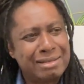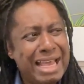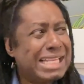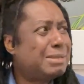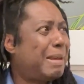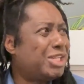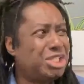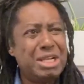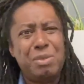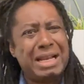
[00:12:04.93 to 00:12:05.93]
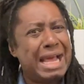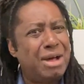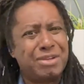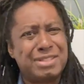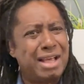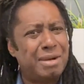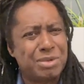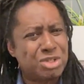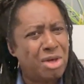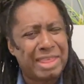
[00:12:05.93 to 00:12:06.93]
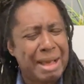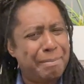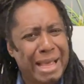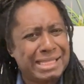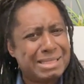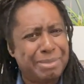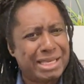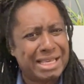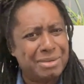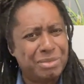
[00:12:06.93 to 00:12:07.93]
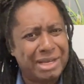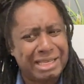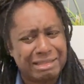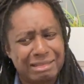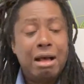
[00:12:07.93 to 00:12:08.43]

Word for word: Especially when Out of Sight was not that bad to begin with.